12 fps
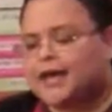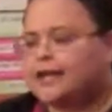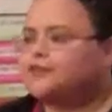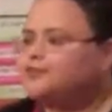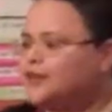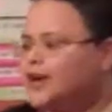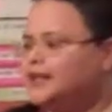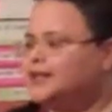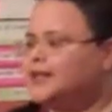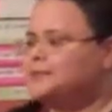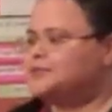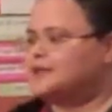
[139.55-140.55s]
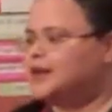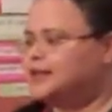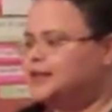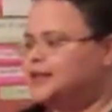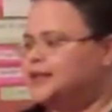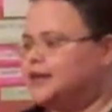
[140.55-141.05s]
had a friend named
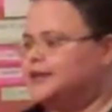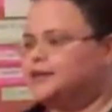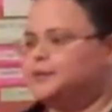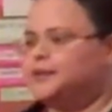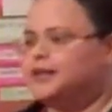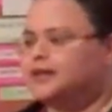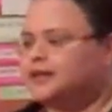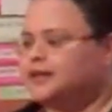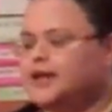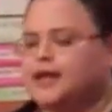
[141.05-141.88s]
Jonathan Osby,